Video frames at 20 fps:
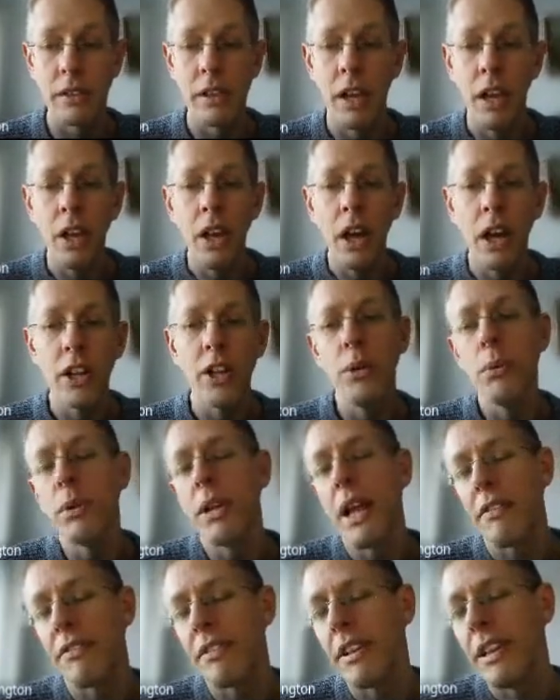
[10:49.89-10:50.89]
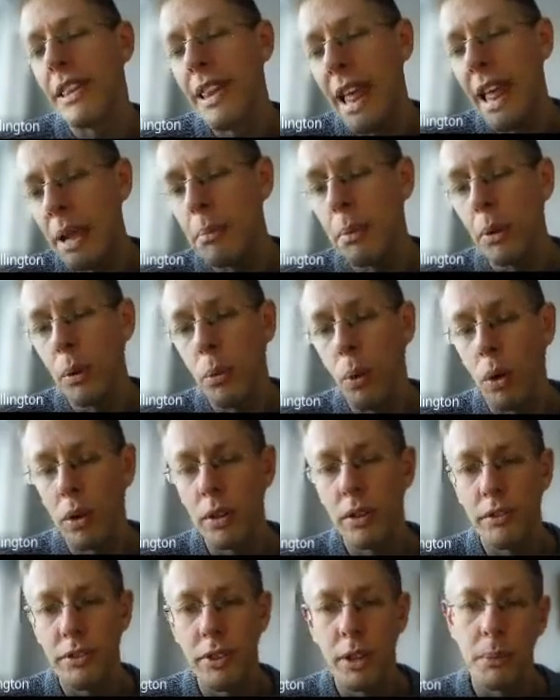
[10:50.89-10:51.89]
and you would have to label one of
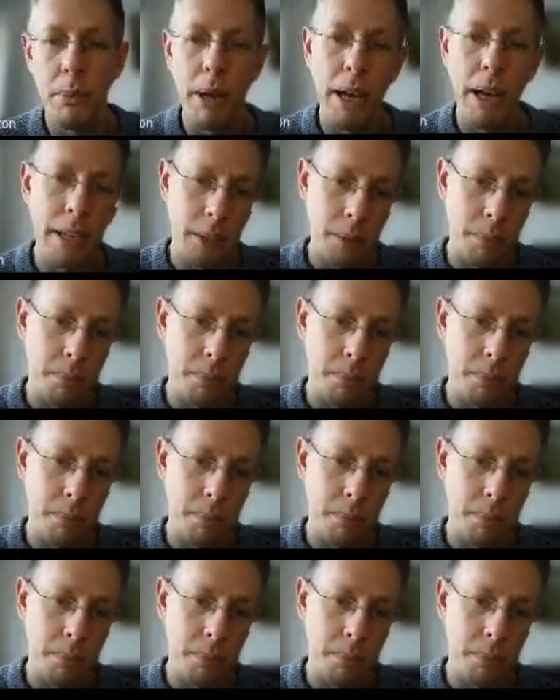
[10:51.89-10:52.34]
them as